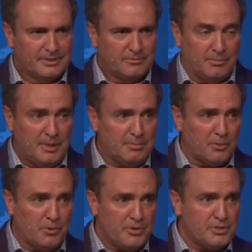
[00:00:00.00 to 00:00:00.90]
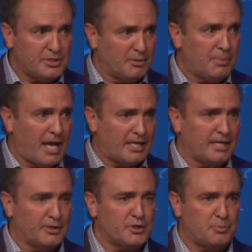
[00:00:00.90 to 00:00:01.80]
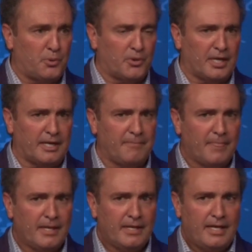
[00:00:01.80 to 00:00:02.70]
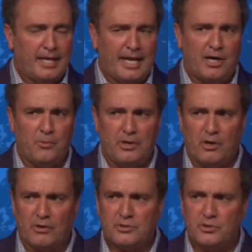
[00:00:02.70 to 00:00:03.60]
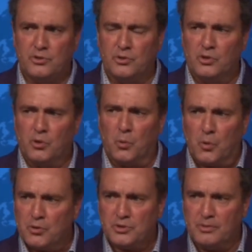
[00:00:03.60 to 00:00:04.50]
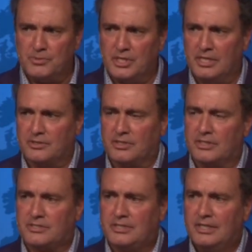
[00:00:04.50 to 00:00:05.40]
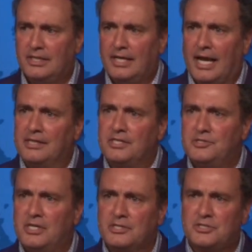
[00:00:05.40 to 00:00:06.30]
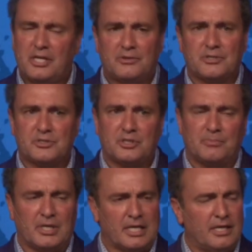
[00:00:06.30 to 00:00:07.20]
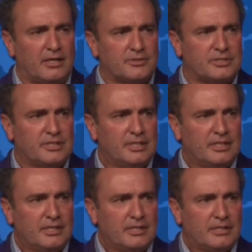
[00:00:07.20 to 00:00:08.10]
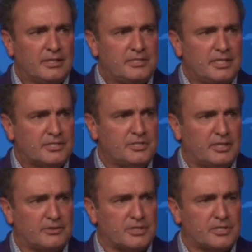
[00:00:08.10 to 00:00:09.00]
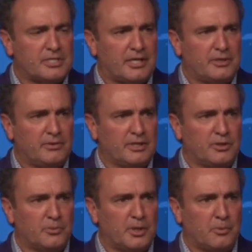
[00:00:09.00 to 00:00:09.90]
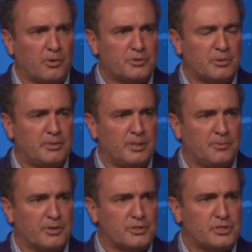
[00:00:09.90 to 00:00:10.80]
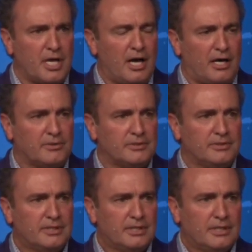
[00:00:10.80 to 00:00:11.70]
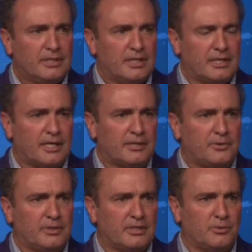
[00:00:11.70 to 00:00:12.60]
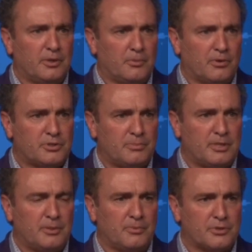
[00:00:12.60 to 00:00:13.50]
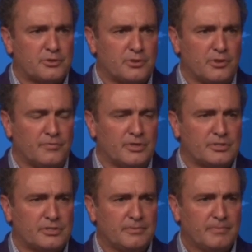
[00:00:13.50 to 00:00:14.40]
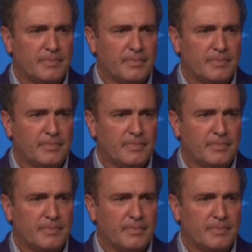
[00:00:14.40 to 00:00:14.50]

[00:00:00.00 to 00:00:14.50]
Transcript: Remember, we're just unpacking this morning how we are to worship Jesus. And the text tells us something else. The text tells us not only do we worship him with a shout, and not only do we worship him with service,